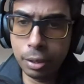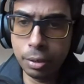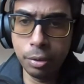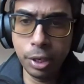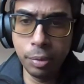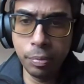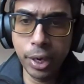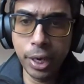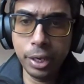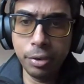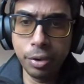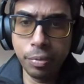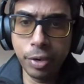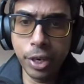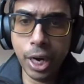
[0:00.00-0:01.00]

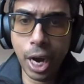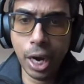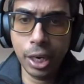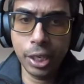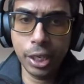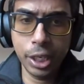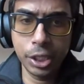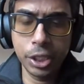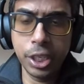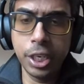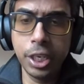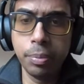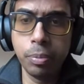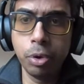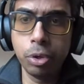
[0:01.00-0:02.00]
event-driven architecture,
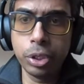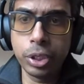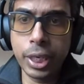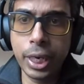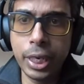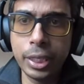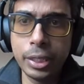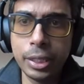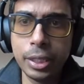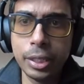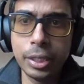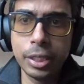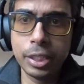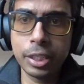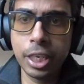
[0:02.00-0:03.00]
in most
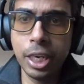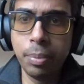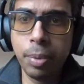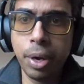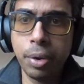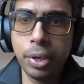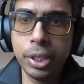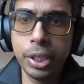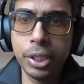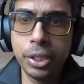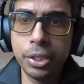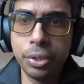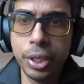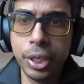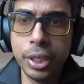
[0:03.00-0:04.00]
cases, schema
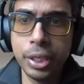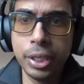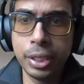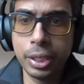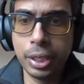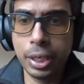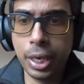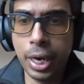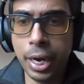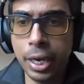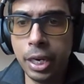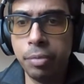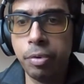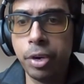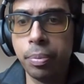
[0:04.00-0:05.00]
registries
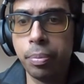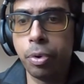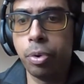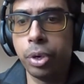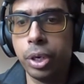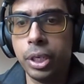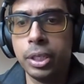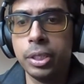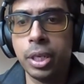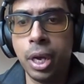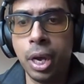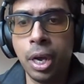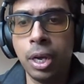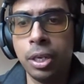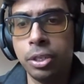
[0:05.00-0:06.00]
and event brokers
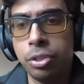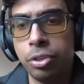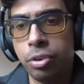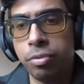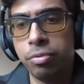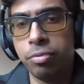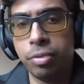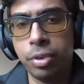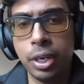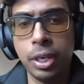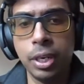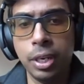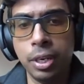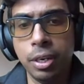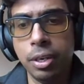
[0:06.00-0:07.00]
are sort of
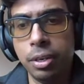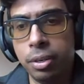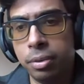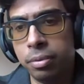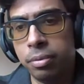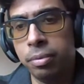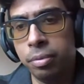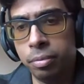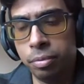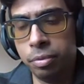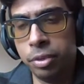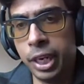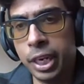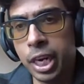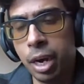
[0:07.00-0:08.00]

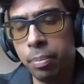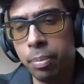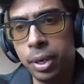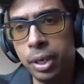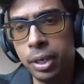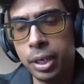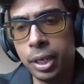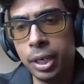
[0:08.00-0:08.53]
decoupled,